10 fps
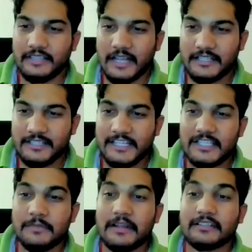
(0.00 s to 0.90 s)
the Tajik
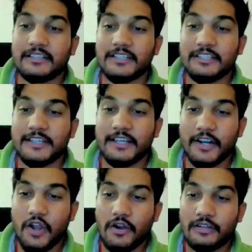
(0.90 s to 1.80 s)
aspect, the year
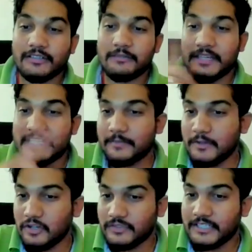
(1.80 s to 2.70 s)
lord, the
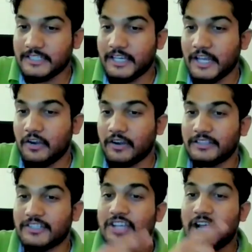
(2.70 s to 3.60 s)
placement of the year lord in
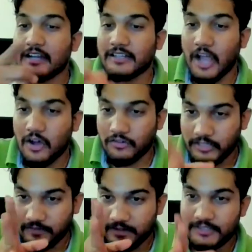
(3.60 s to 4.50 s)
the chart, and how
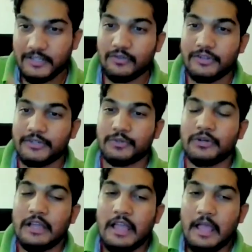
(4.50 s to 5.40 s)
events are going to
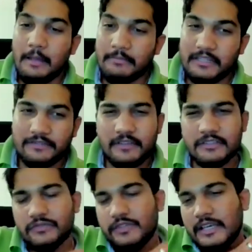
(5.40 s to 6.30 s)

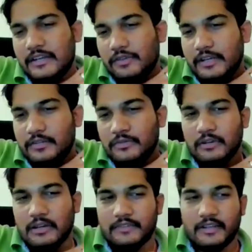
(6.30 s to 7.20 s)
manifest. We are going to
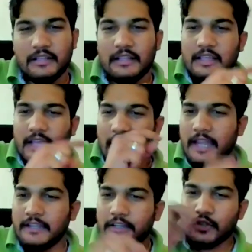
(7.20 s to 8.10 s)
cover
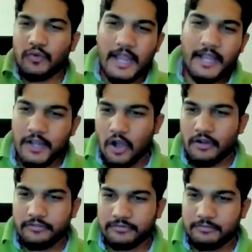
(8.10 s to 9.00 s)
end to end
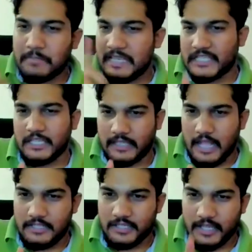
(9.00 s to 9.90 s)
of basic
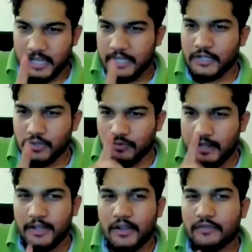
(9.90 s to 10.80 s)
Tajik, end to
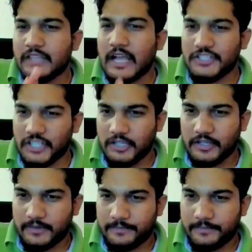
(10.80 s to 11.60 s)
end of hmm. Tajik